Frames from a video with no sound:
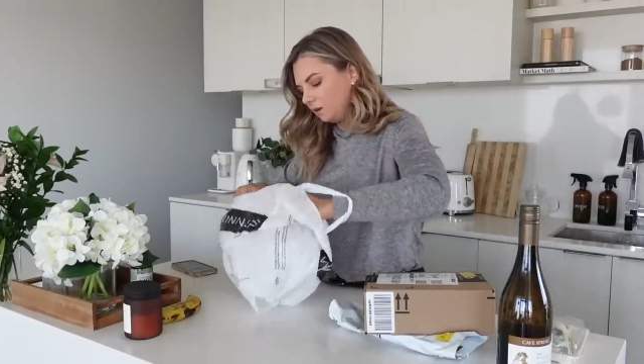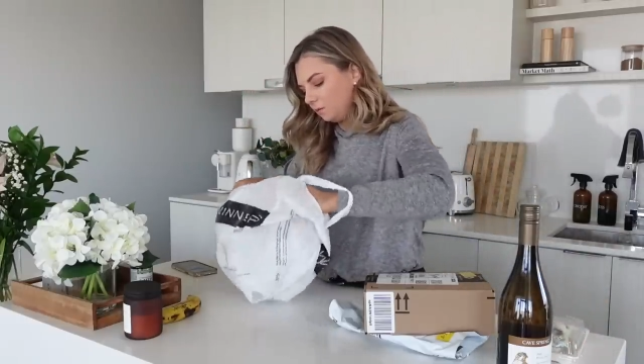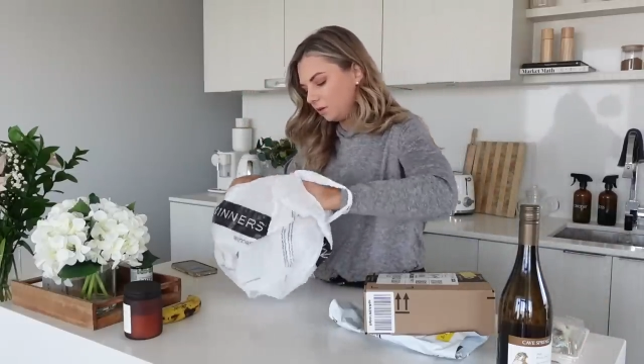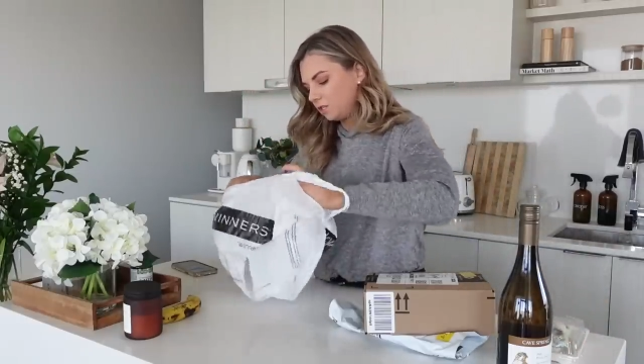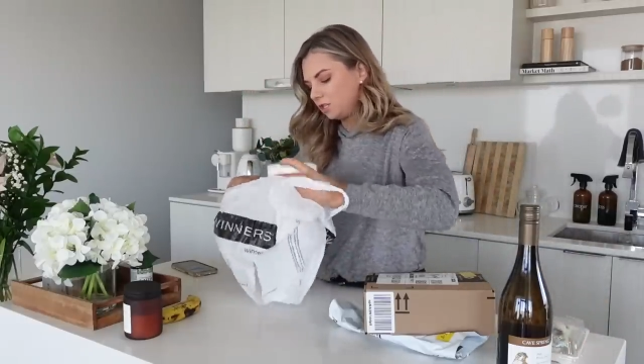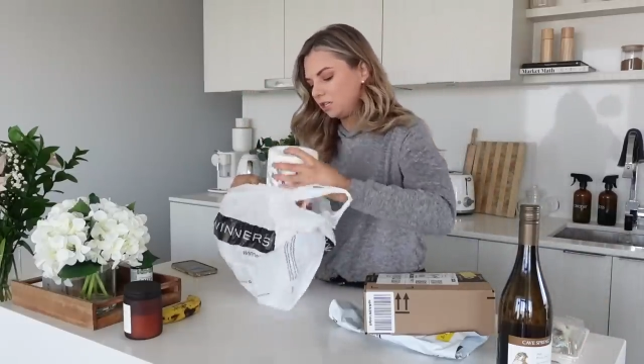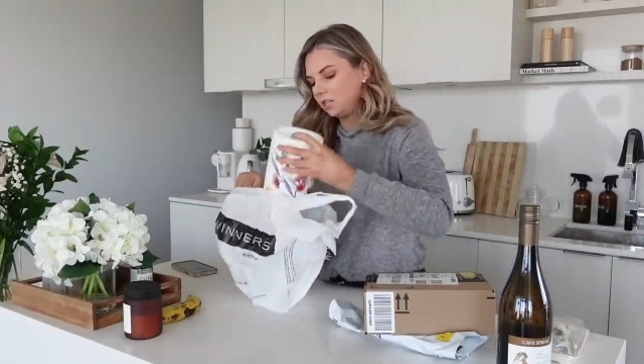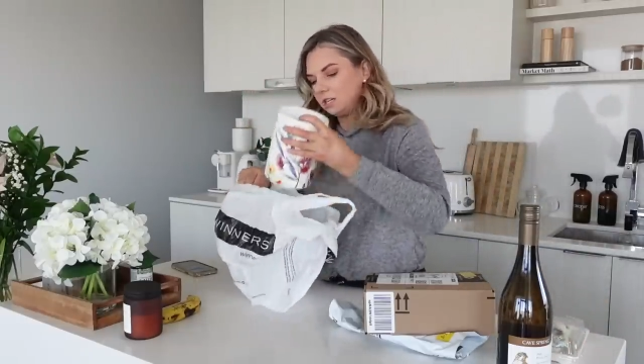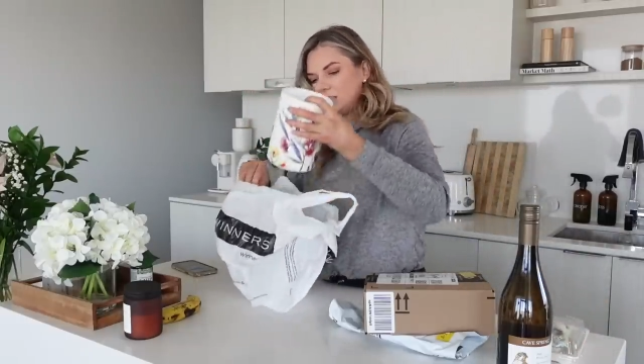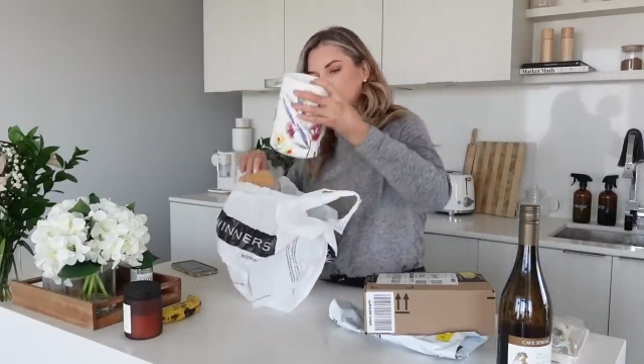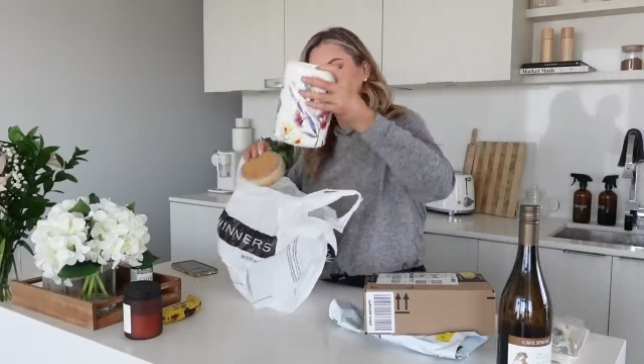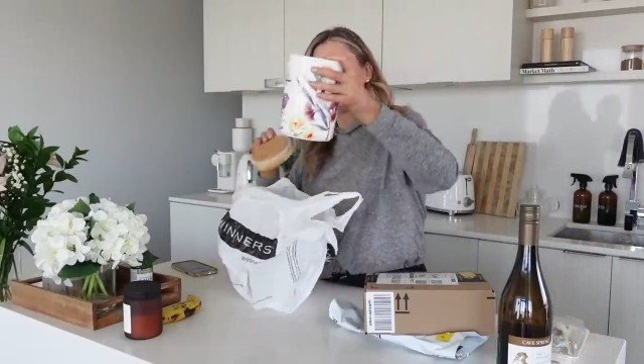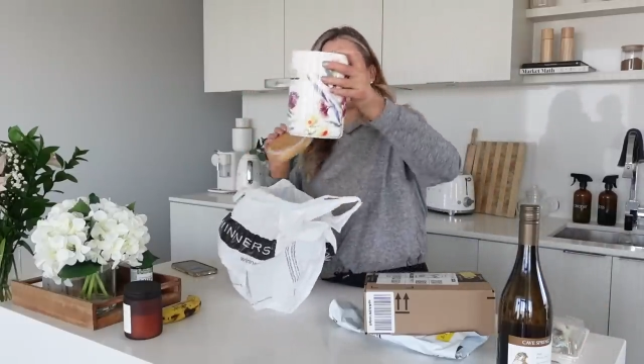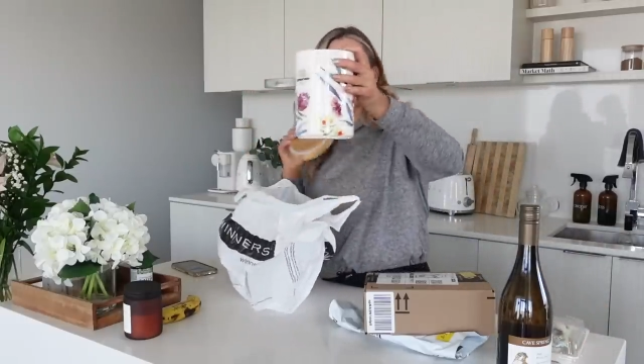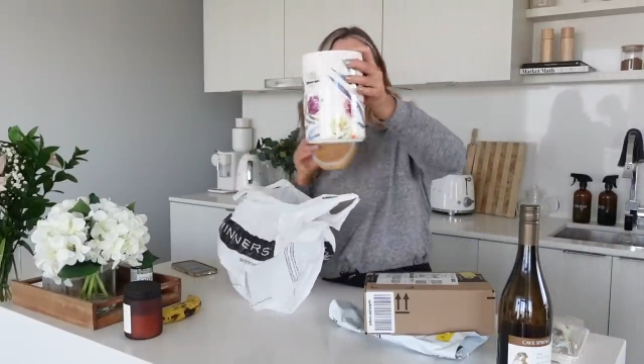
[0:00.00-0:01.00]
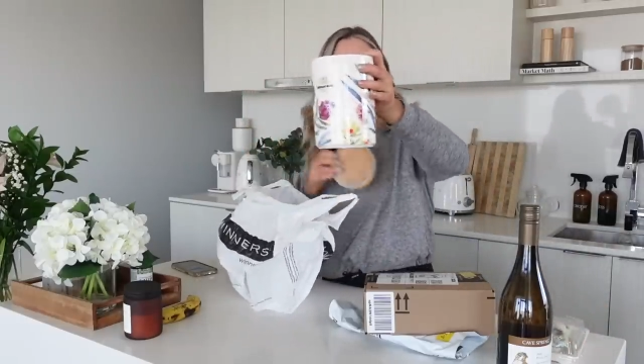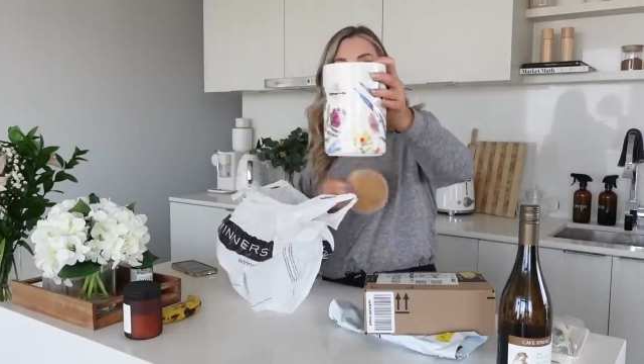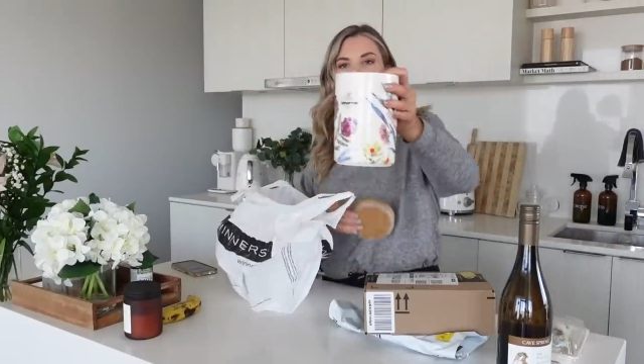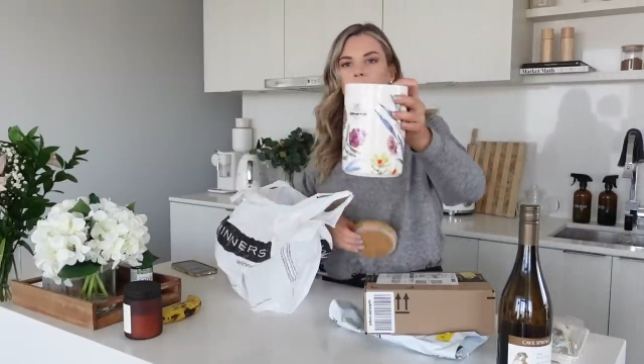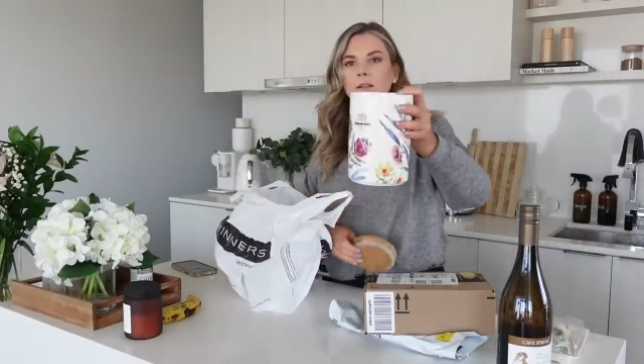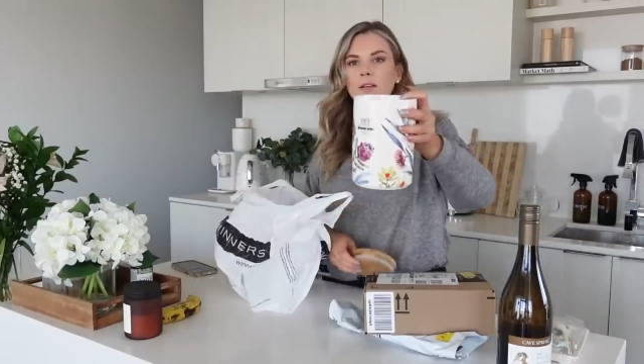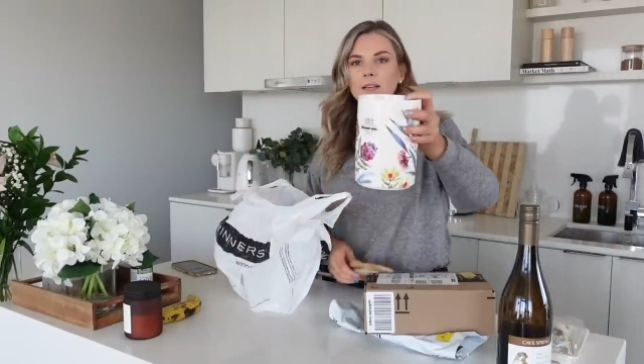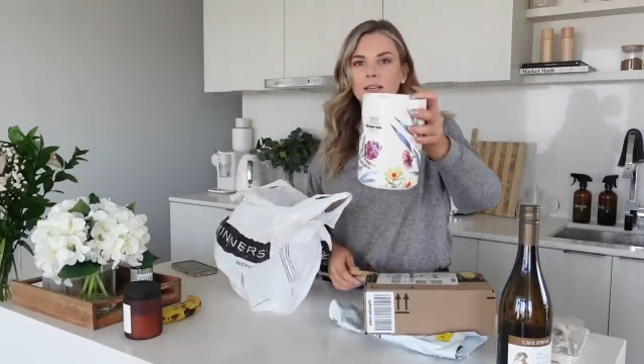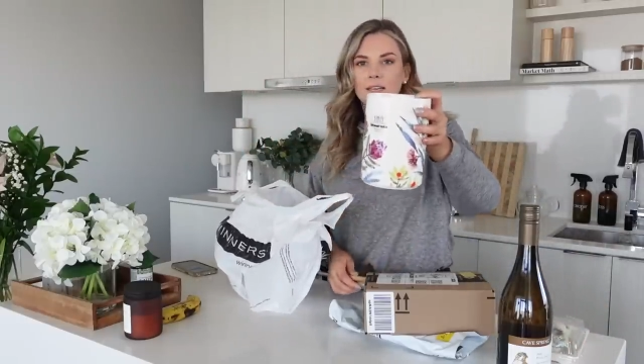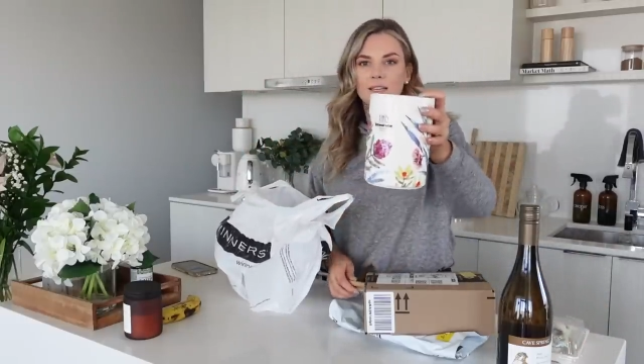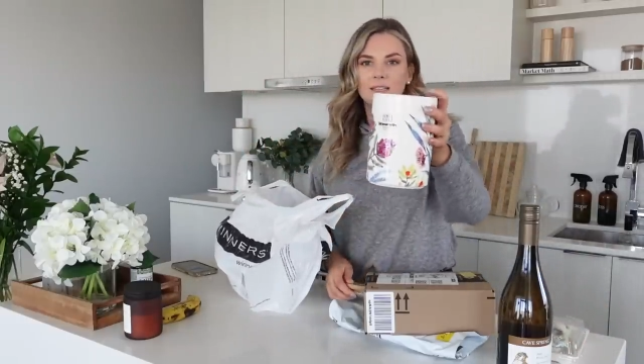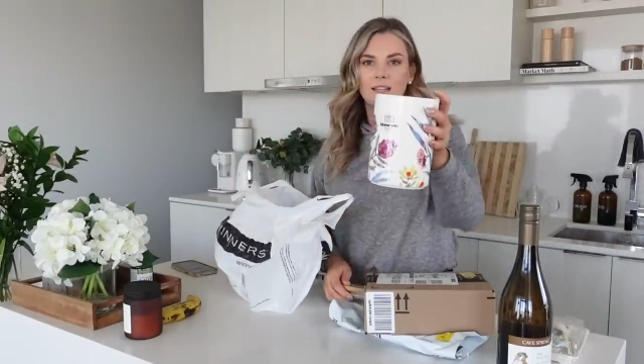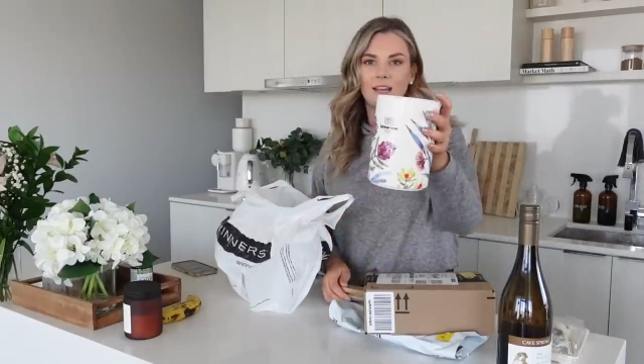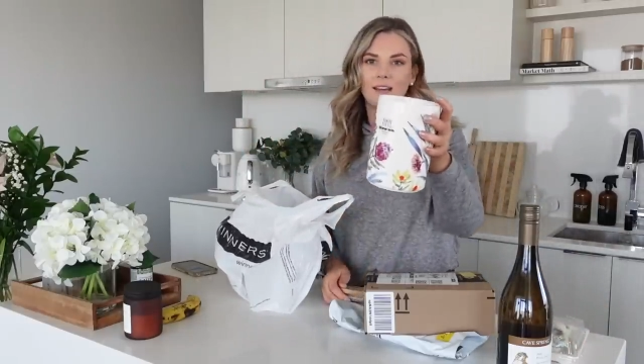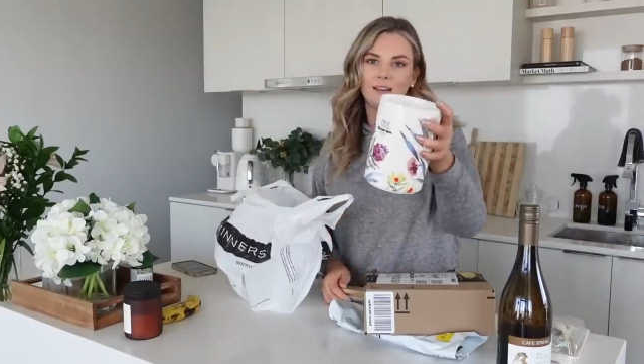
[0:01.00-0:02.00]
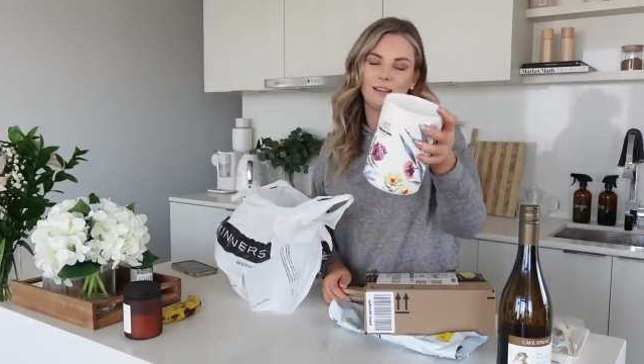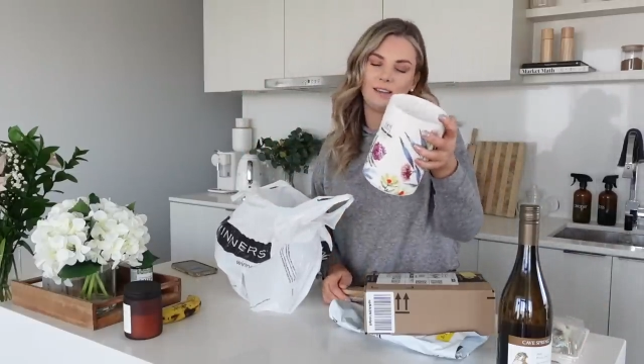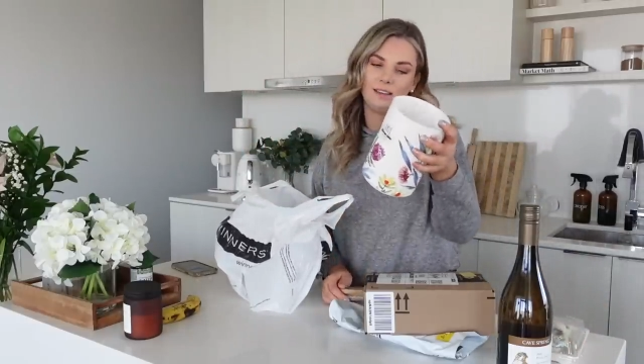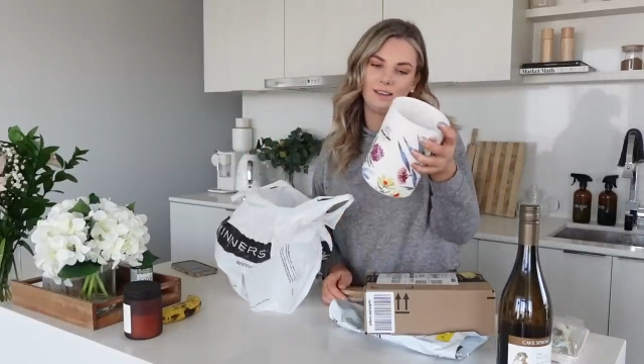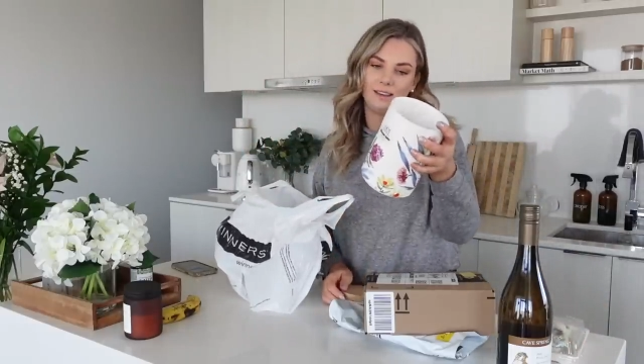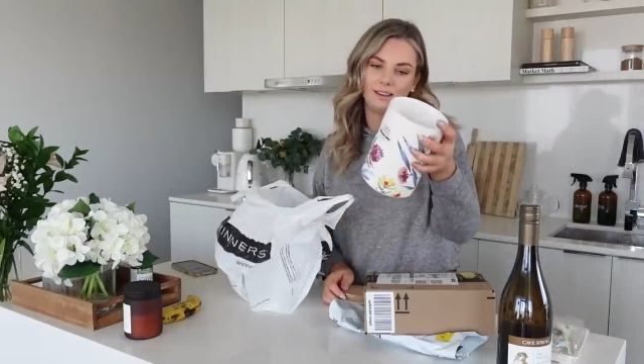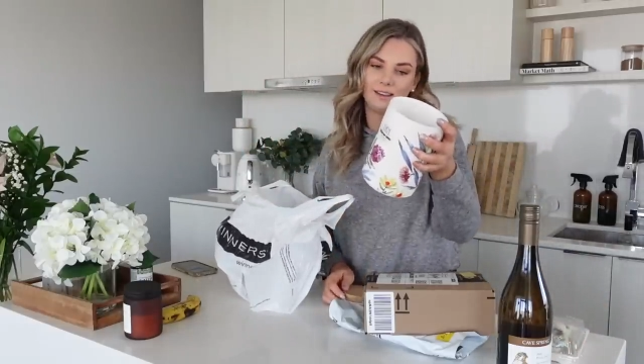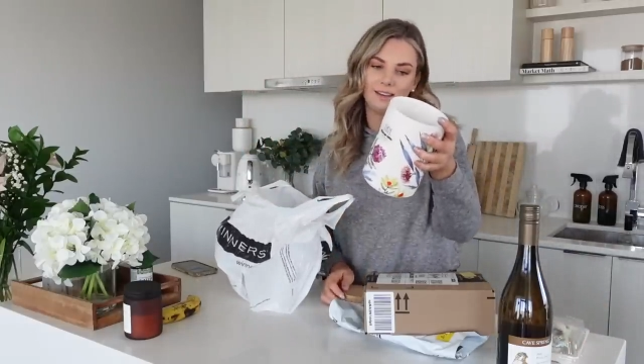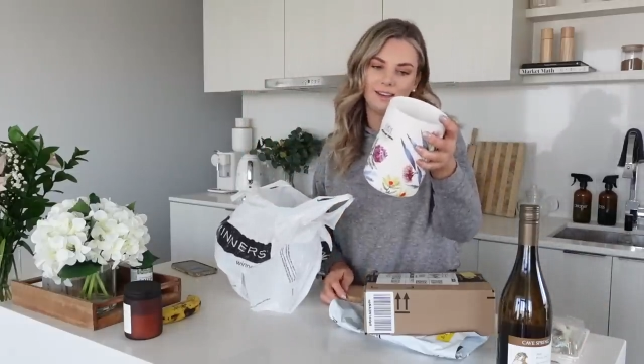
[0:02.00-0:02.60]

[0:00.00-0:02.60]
which is this little container here.